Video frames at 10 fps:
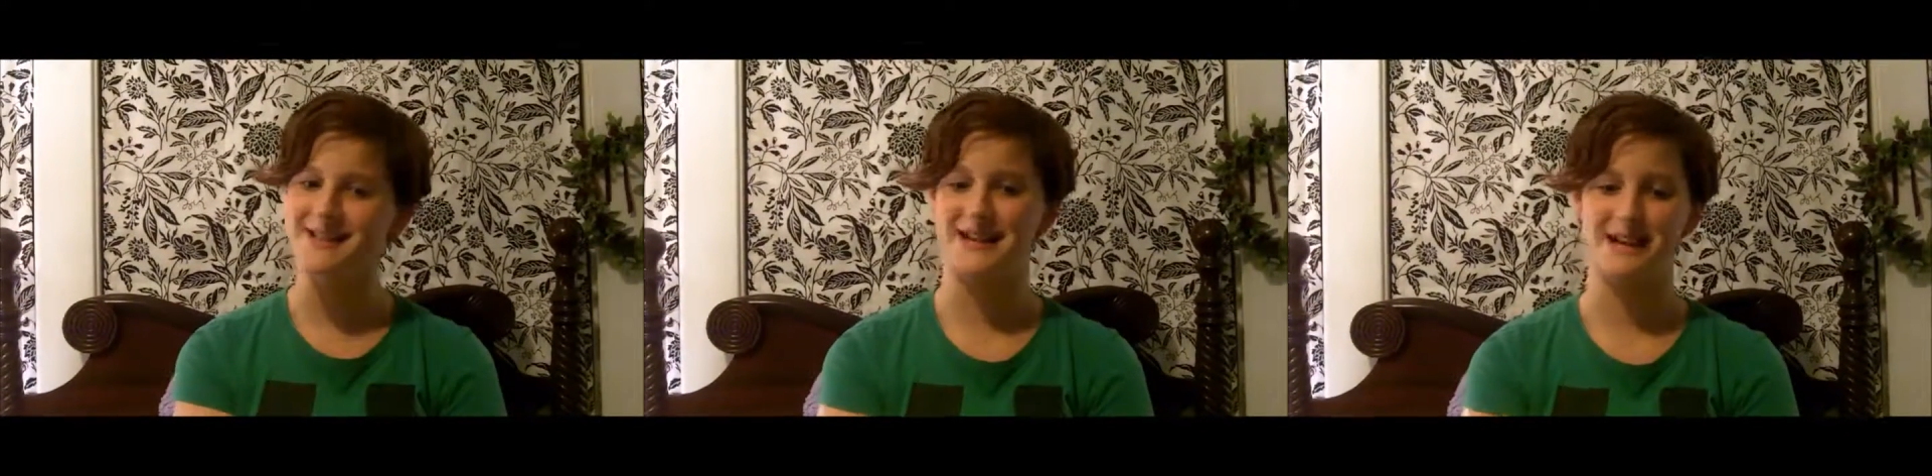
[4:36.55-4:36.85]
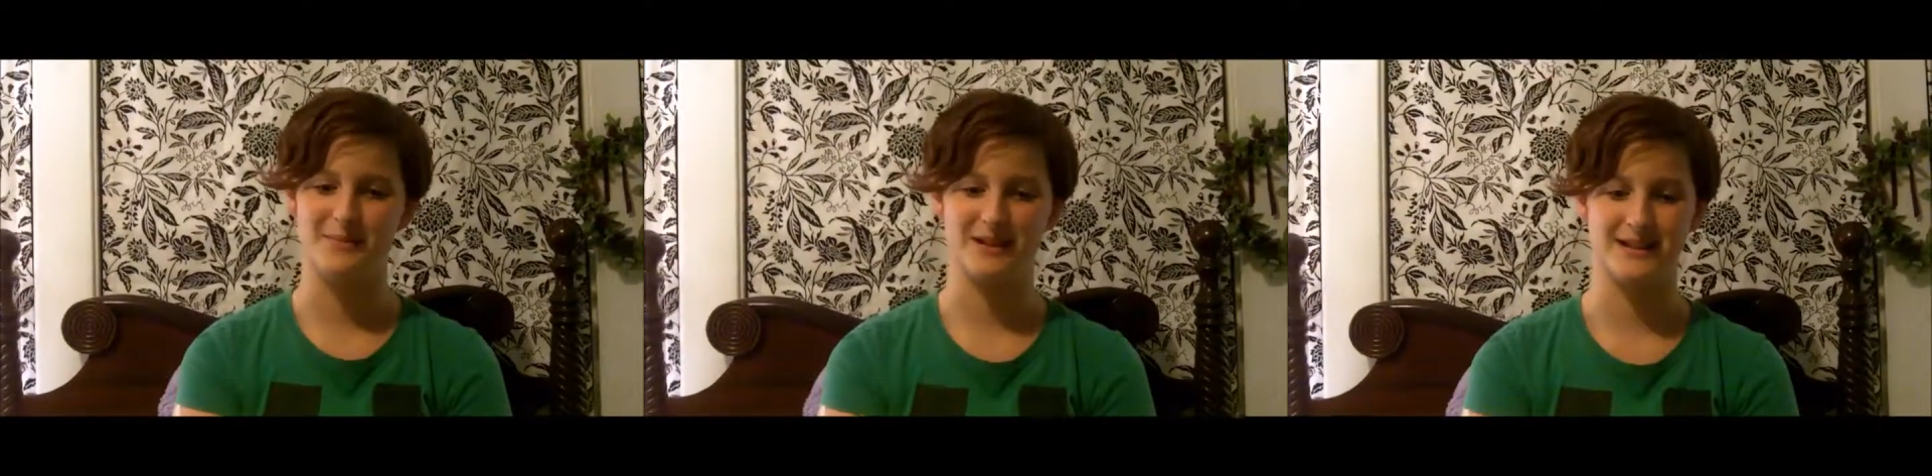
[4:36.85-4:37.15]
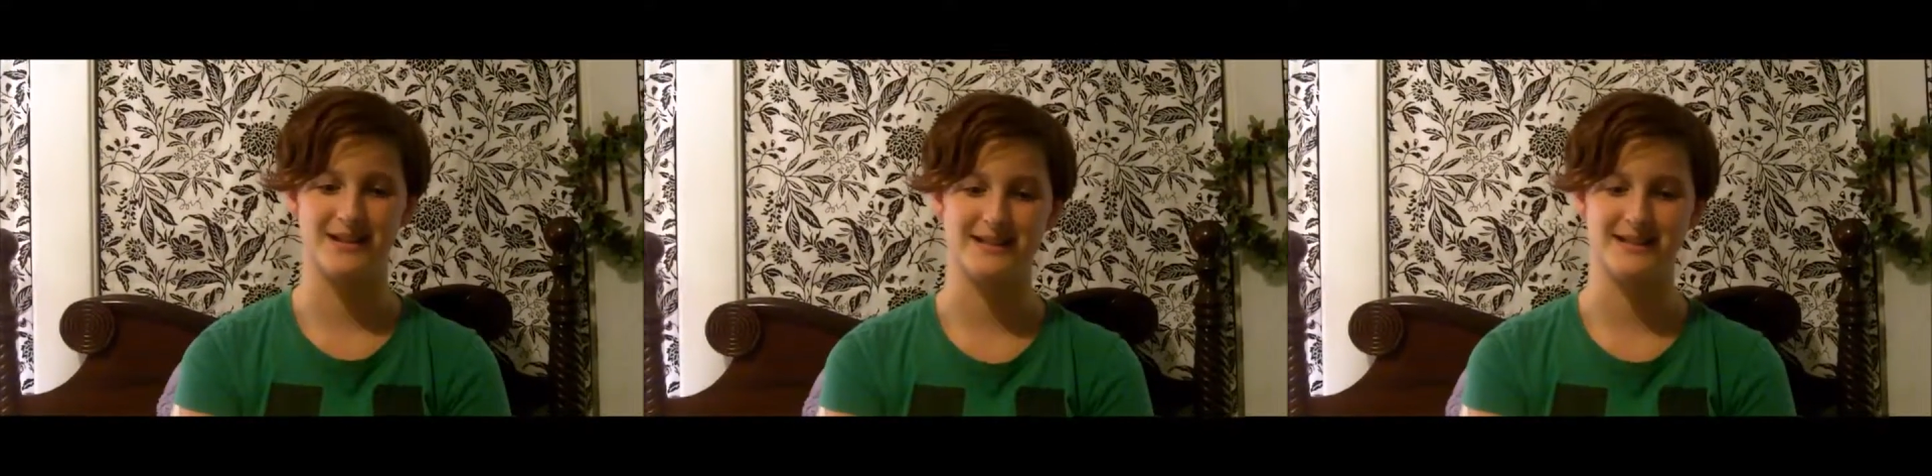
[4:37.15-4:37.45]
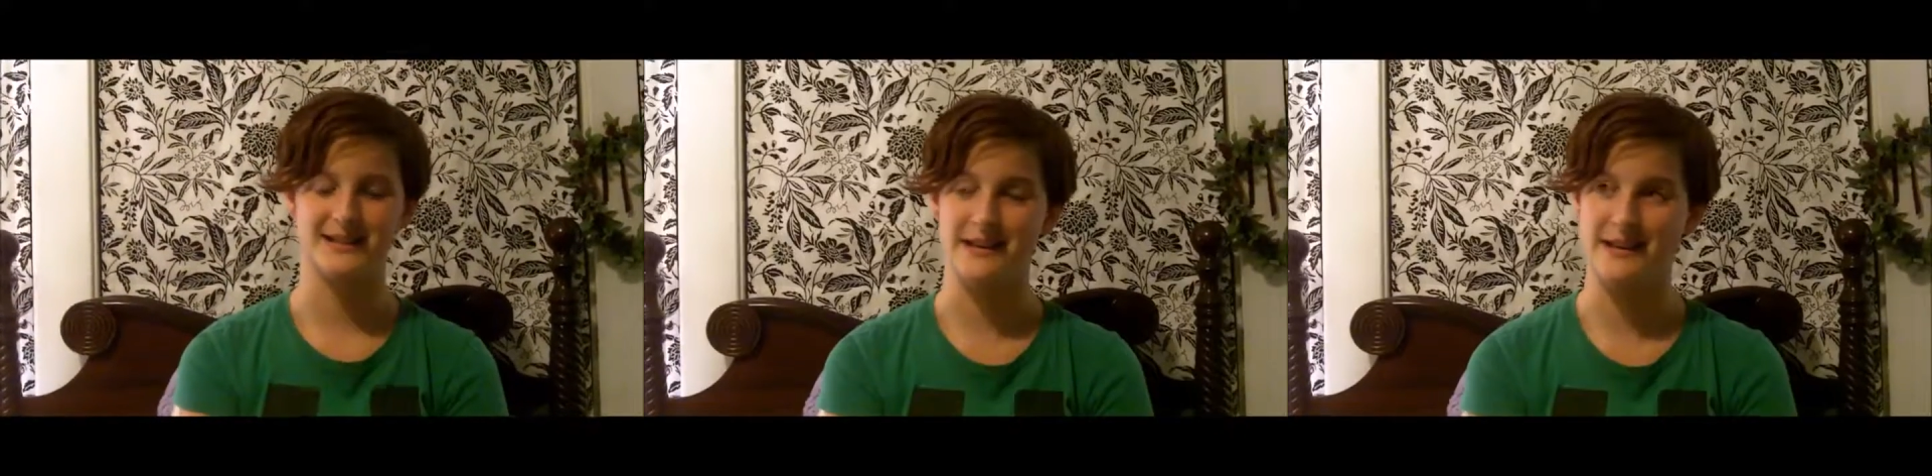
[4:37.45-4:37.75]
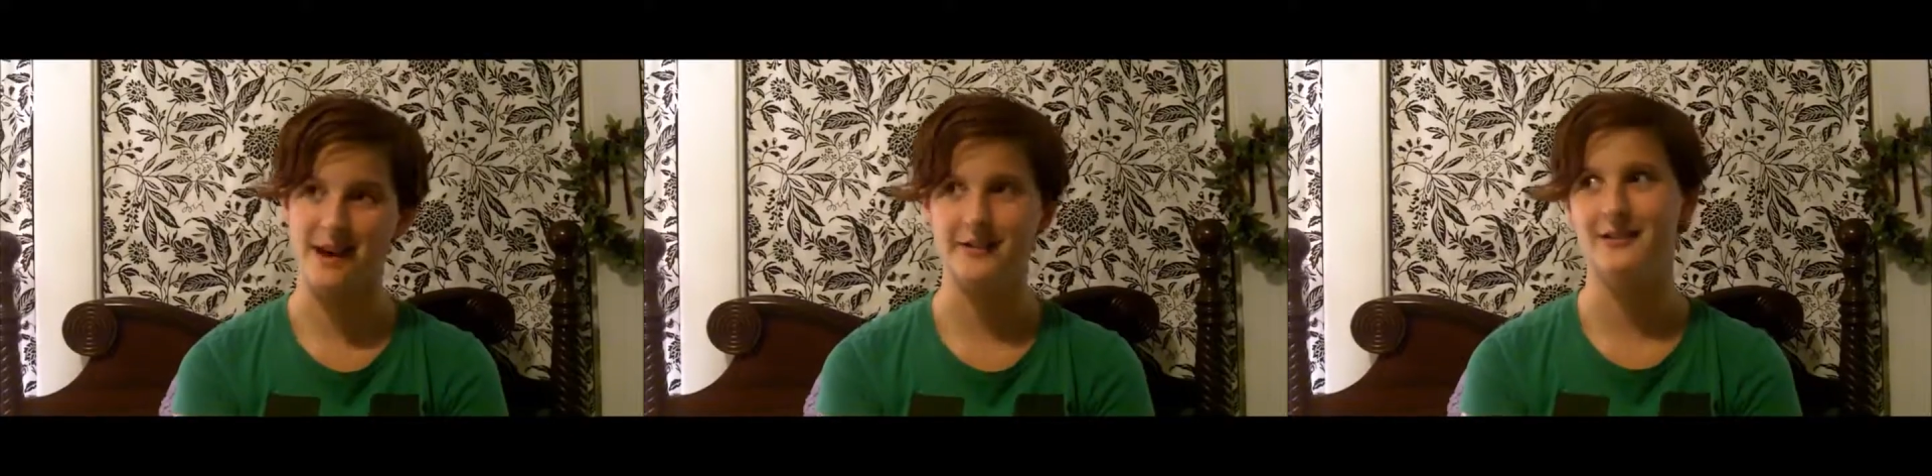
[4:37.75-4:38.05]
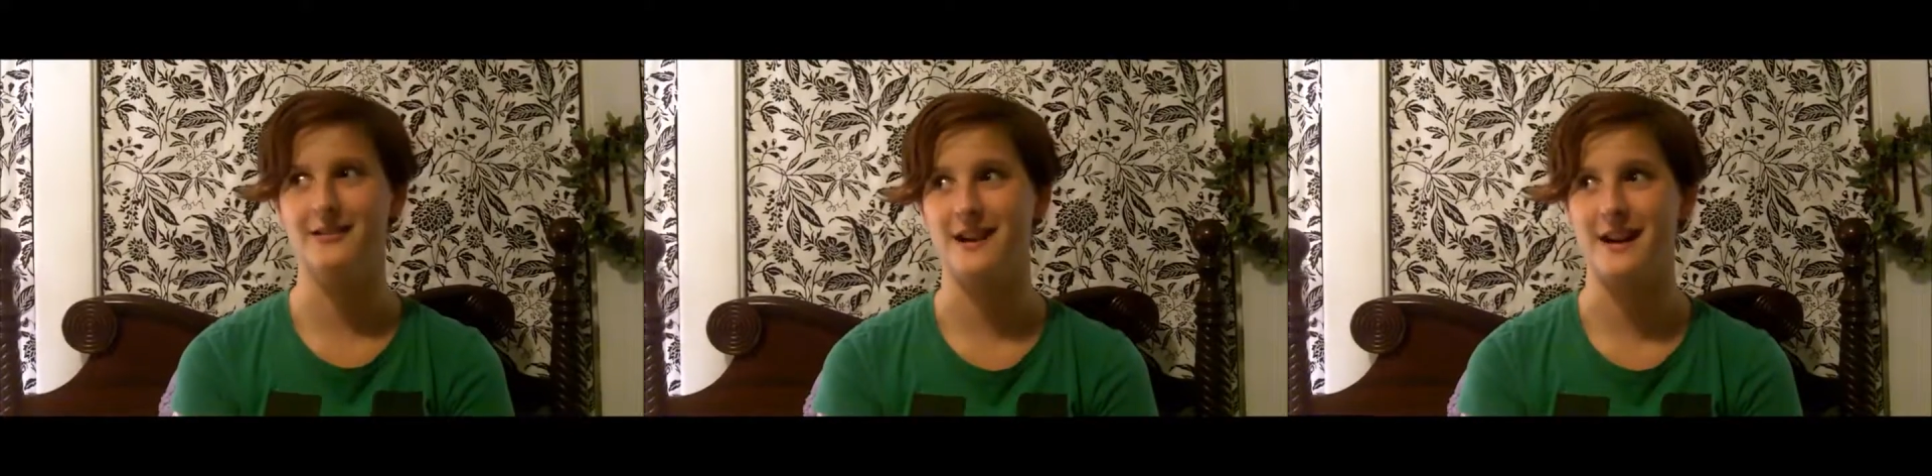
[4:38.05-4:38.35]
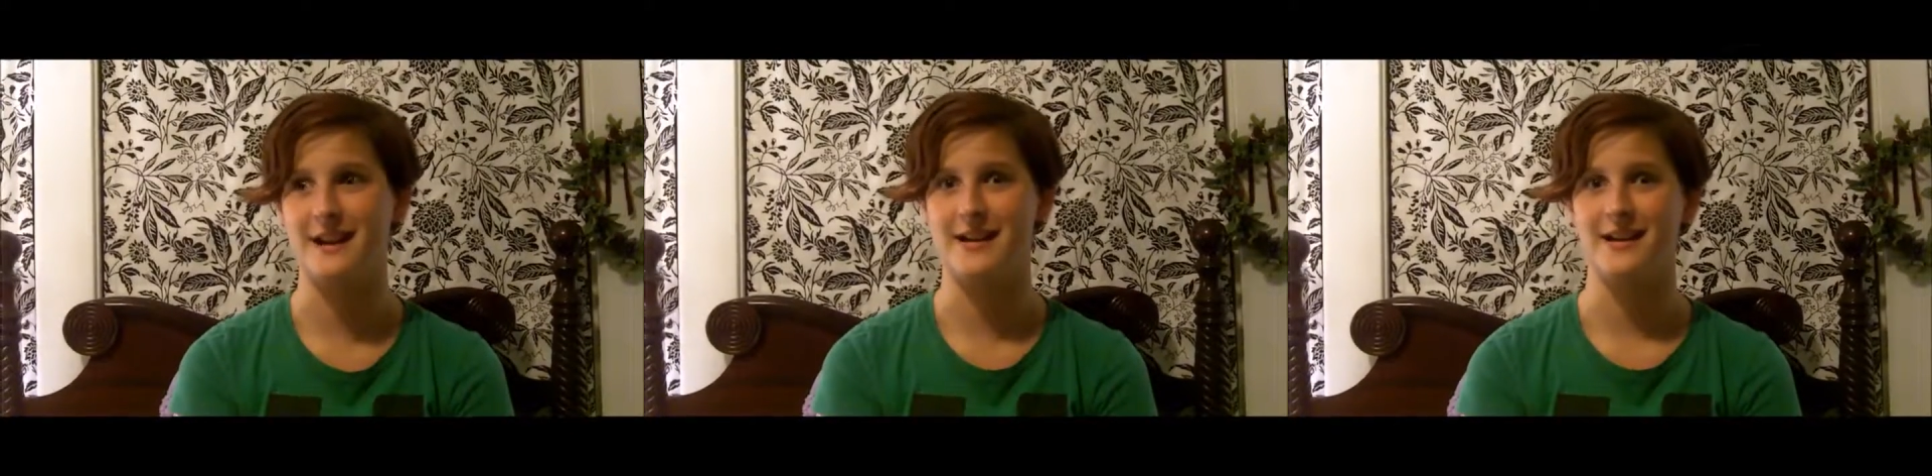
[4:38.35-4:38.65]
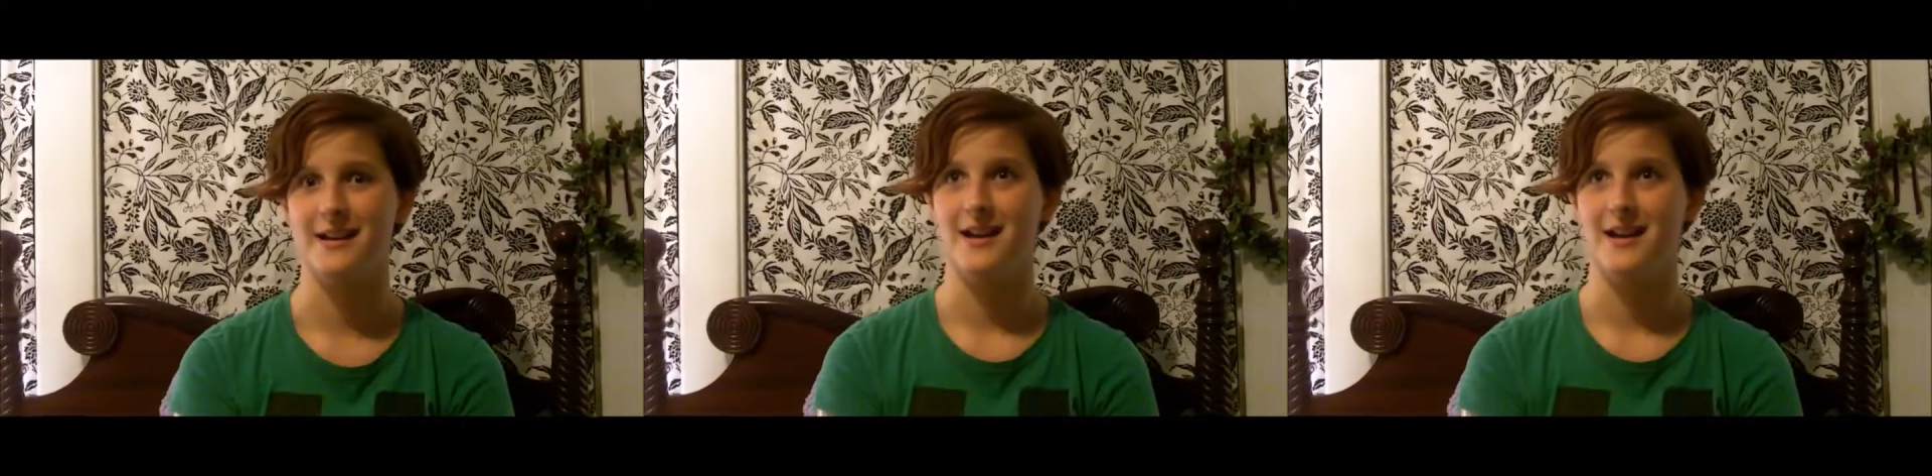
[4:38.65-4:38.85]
excited because, not gonna lie,